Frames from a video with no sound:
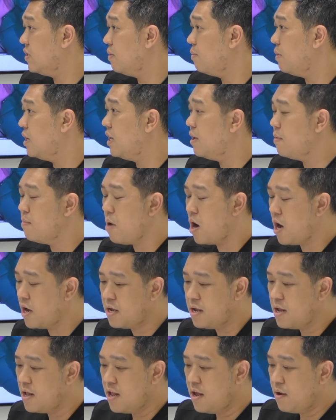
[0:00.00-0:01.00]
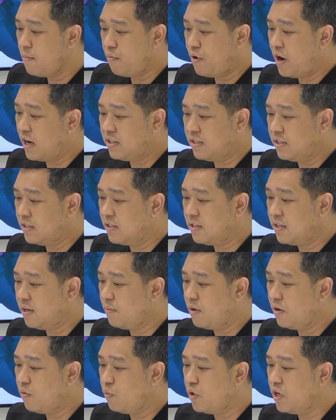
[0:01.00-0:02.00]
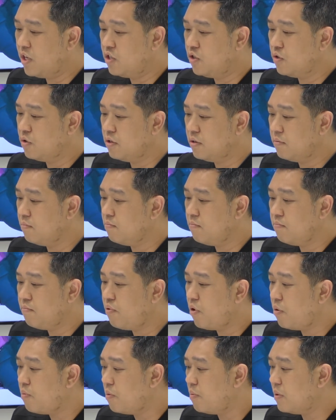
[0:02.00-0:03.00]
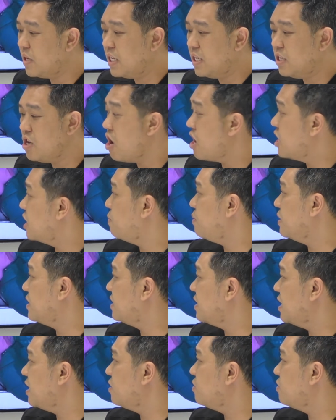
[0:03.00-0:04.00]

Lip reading: I mean, in my practice, I mean, we're doing probably 90% or